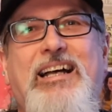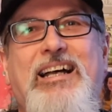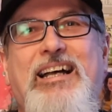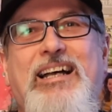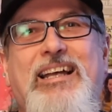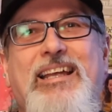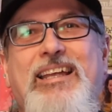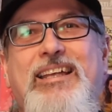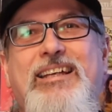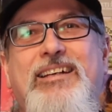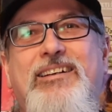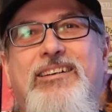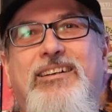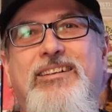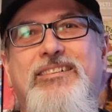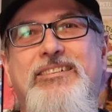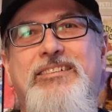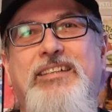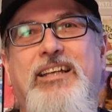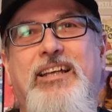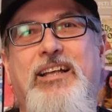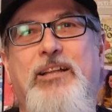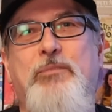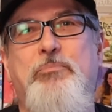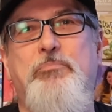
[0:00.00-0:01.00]
I can't
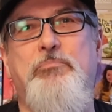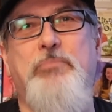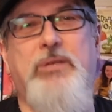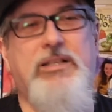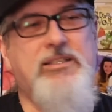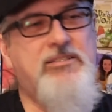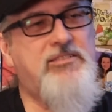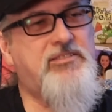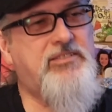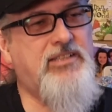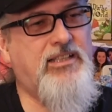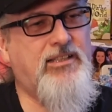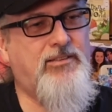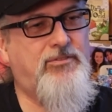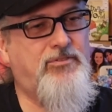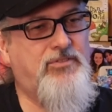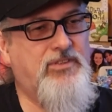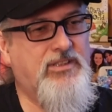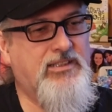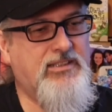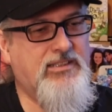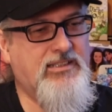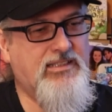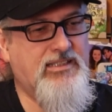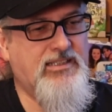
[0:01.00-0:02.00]
help myself.
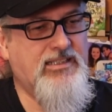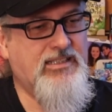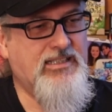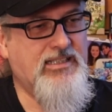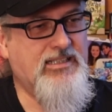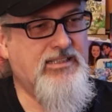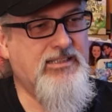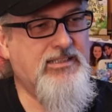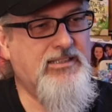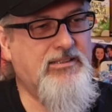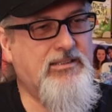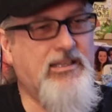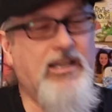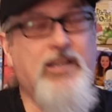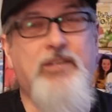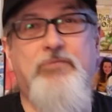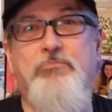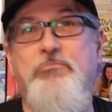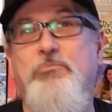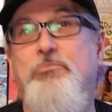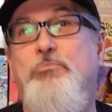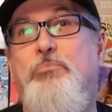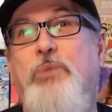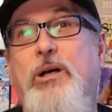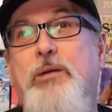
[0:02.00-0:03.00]

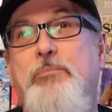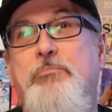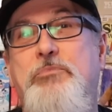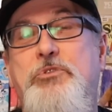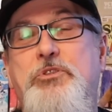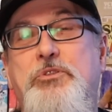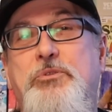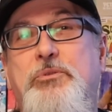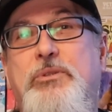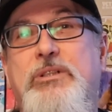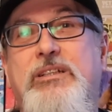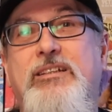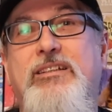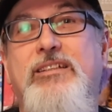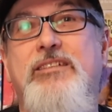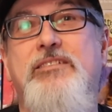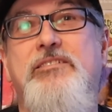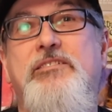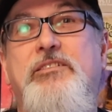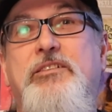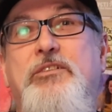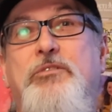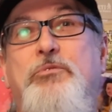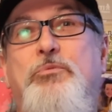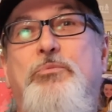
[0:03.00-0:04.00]
I'm sure
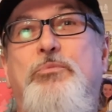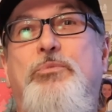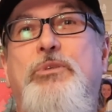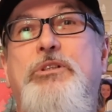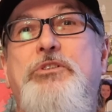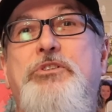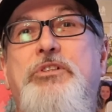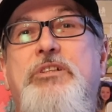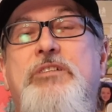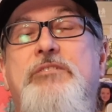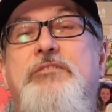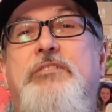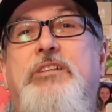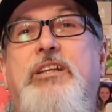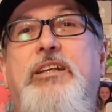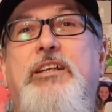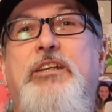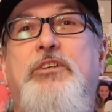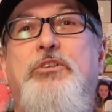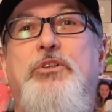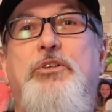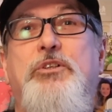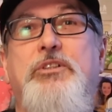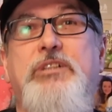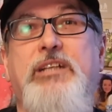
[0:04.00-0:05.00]
Lisa wishes that I
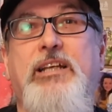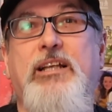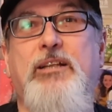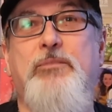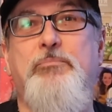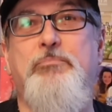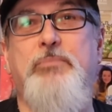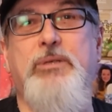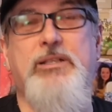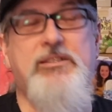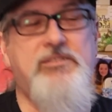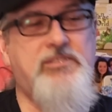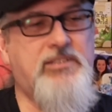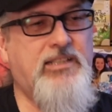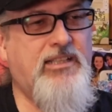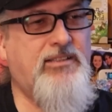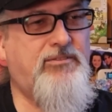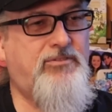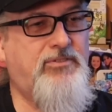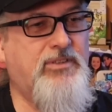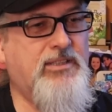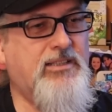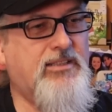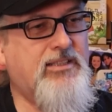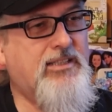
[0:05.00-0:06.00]
could help myself,